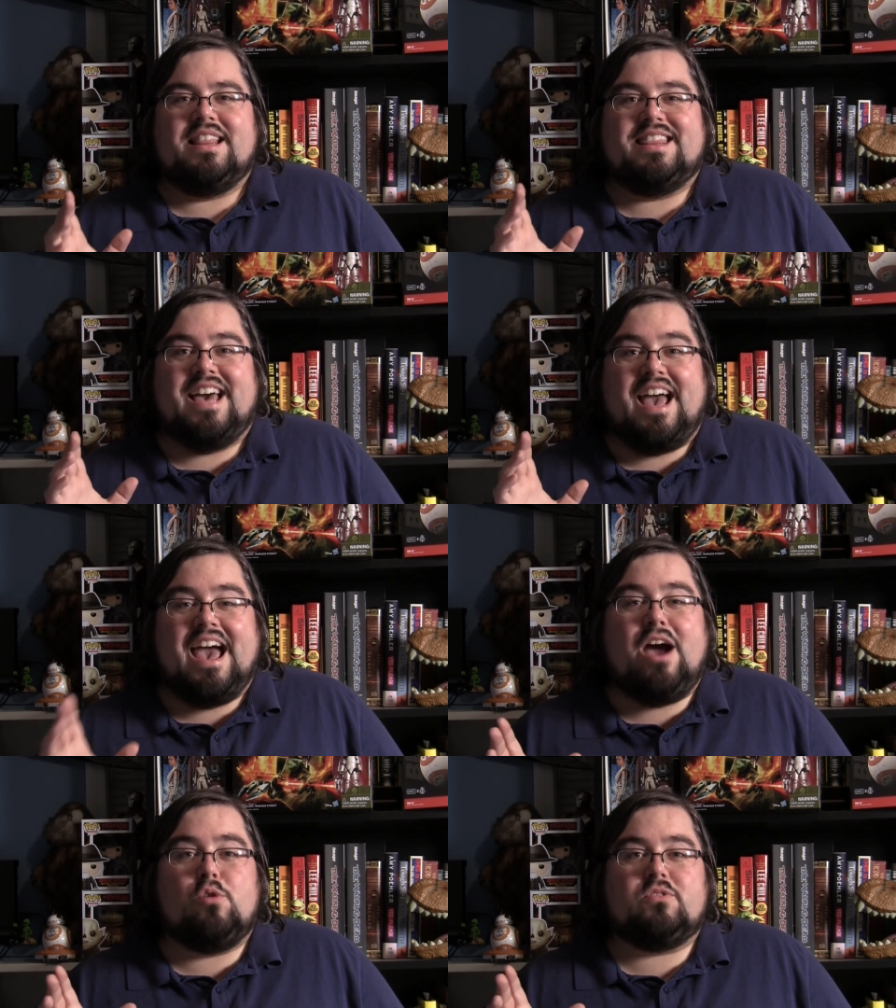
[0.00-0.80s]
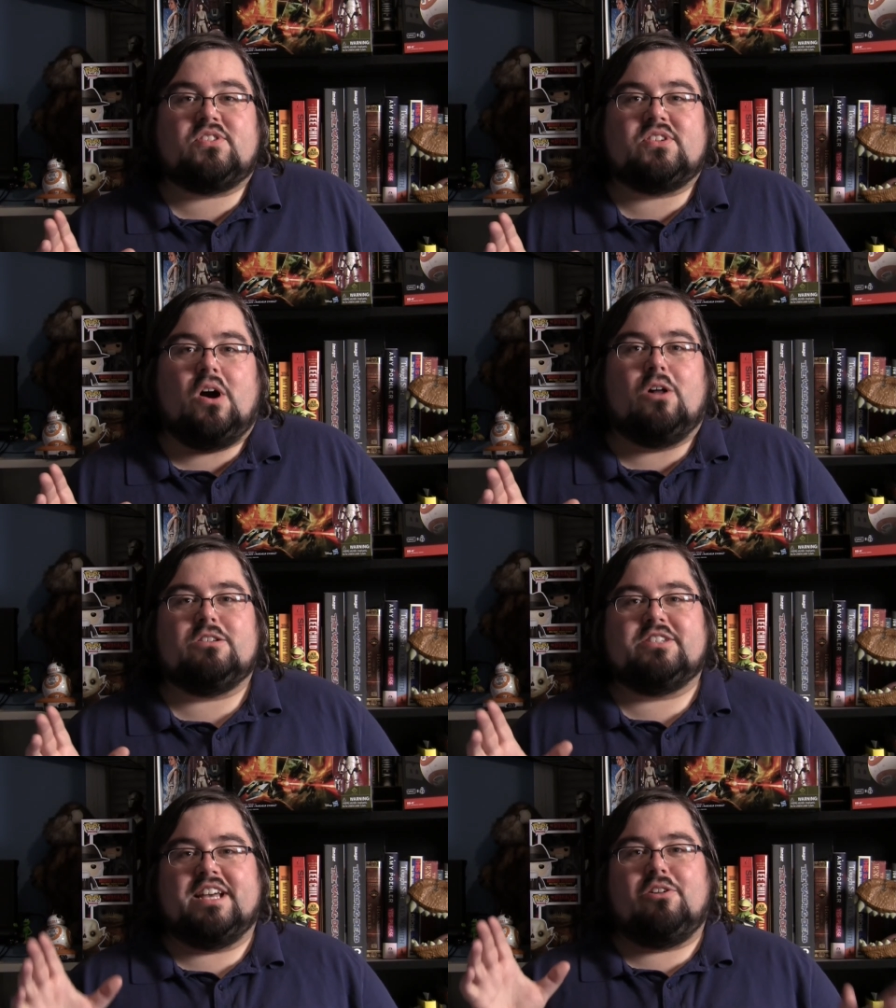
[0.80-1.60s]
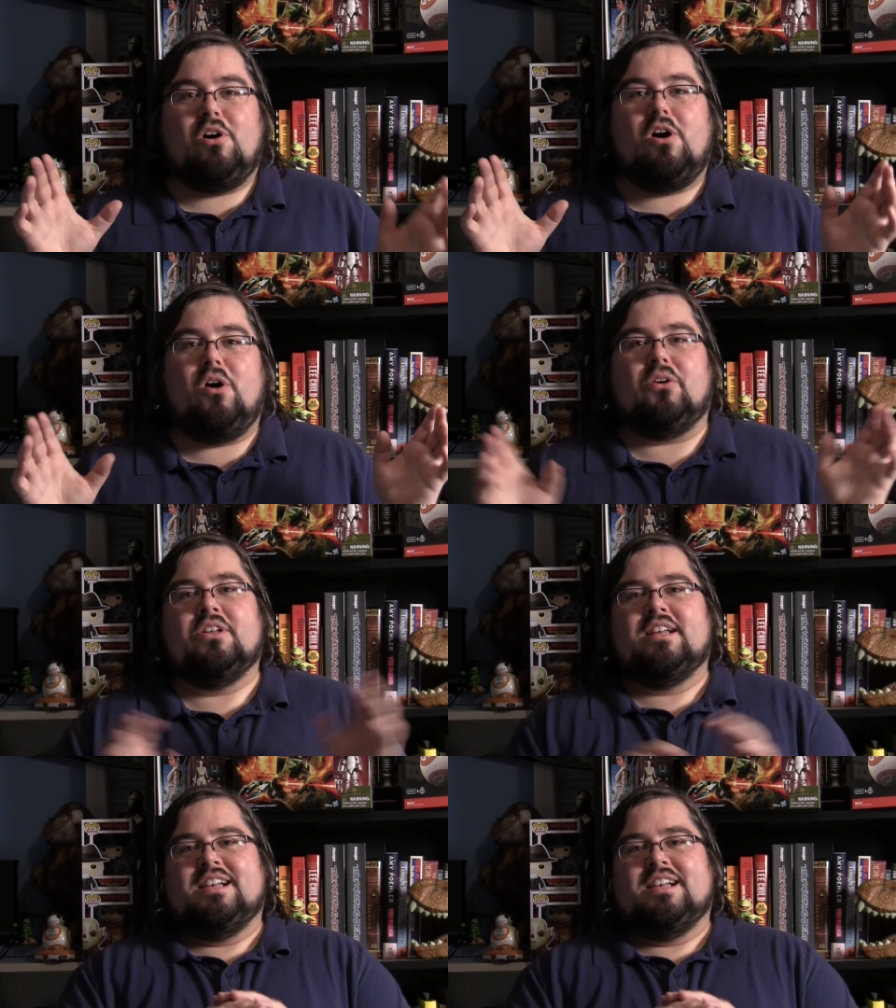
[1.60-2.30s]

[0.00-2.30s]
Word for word: The house, Allerdale Hall